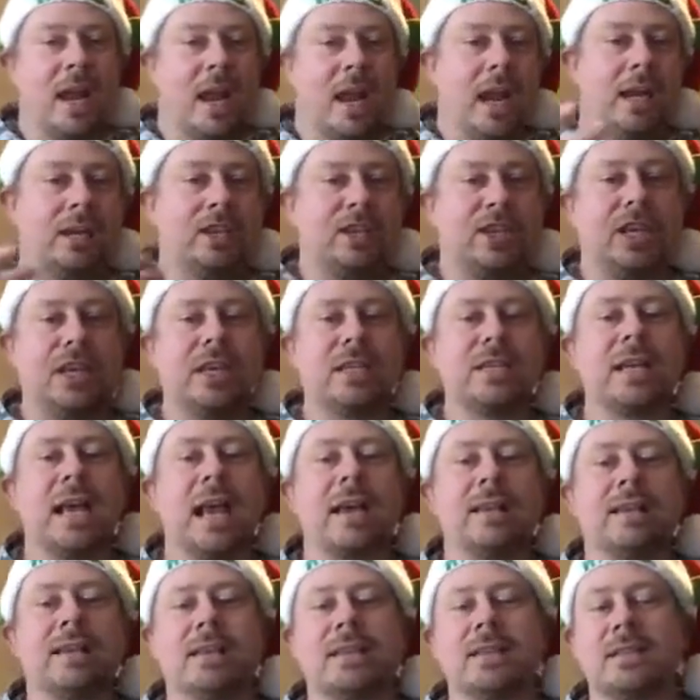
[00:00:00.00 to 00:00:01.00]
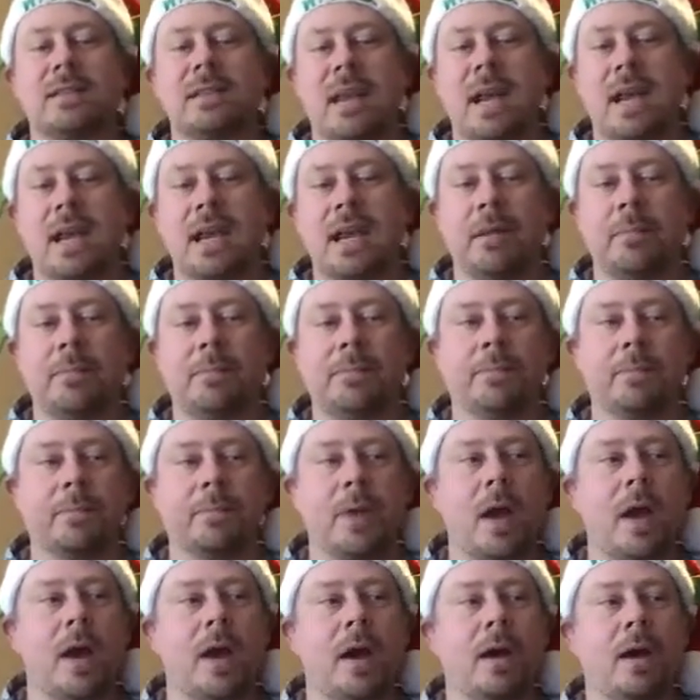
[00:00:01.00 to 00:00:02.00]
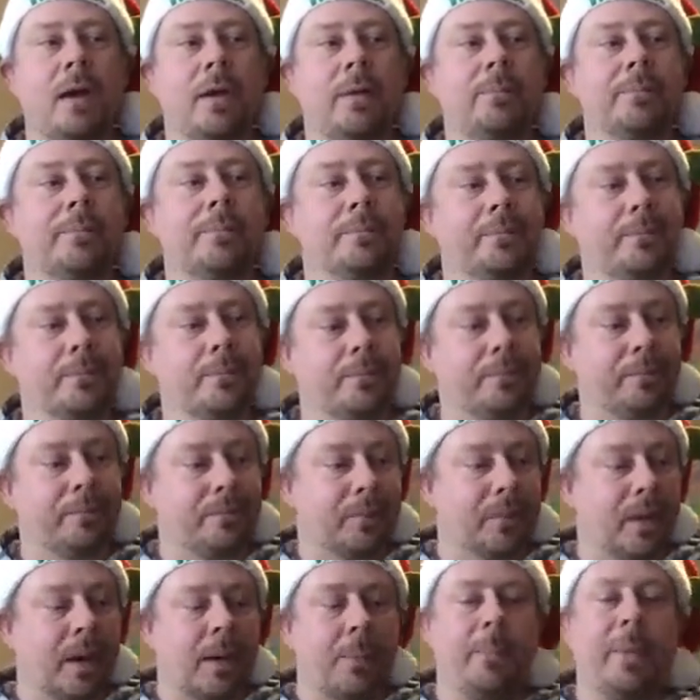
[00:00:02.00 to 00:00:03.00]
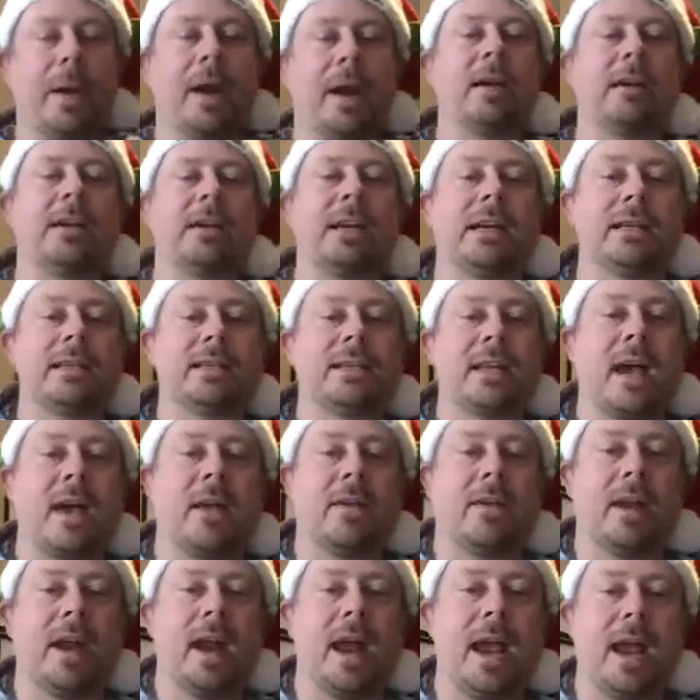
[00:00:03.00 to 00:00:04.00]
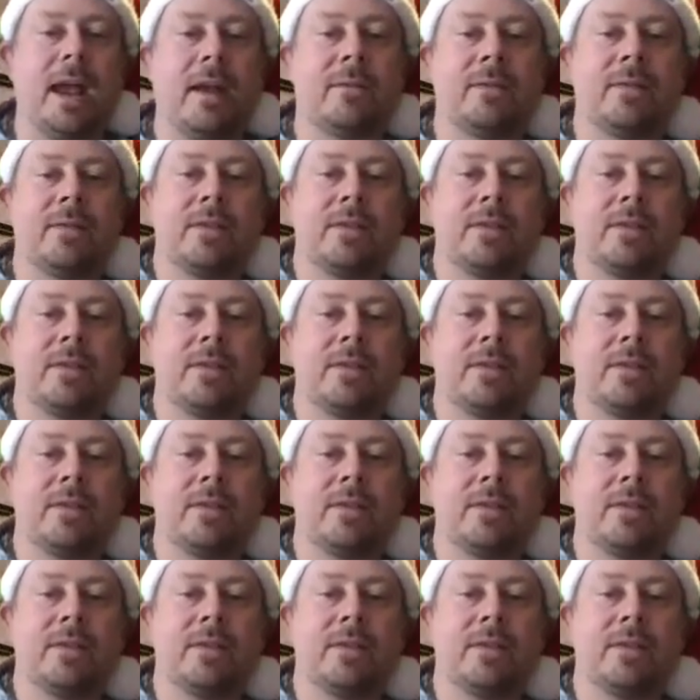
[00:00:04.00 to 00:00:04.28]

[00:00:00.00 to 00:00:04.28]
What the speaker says: and she's had the same parenting style that I have.